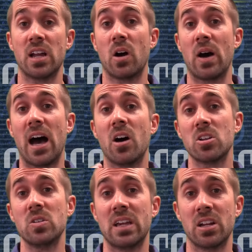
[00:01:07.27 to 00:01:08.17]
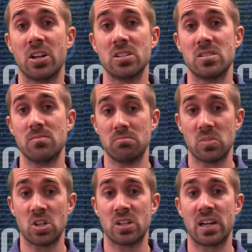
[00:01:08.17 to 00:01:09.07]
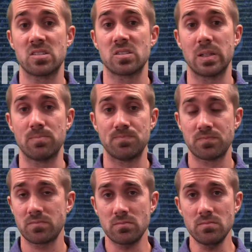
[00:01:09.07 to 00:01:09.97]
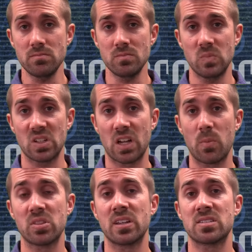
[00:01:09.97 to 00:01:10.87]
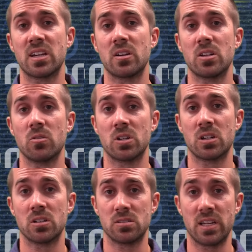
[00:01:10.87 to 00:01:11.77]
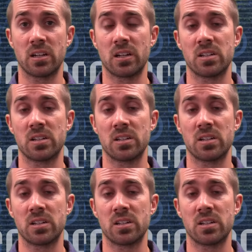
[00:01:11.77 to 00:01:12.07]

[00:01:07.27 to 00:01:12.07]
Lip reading: now, how do you get a good night's sleep? A couple things that you'll want to take into